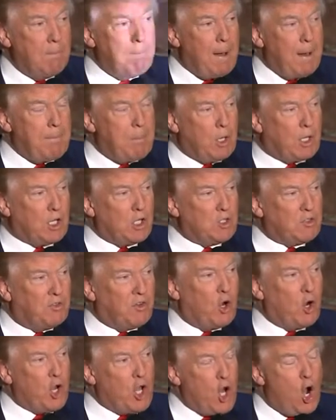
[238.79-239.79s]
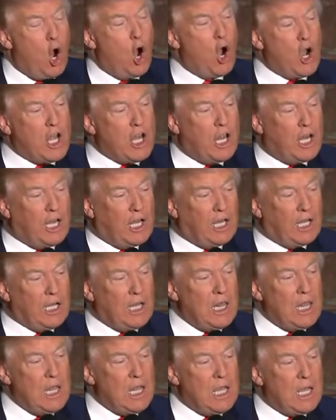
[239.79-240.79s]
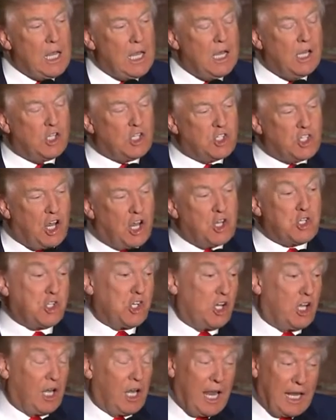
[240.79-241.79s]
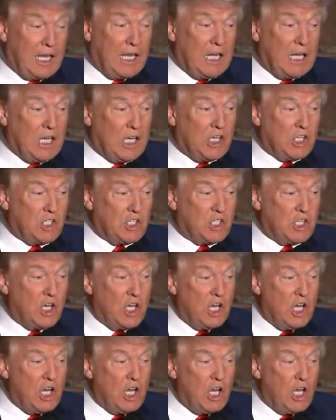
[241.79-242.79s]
My book is very hard-hitting. It says it like it is.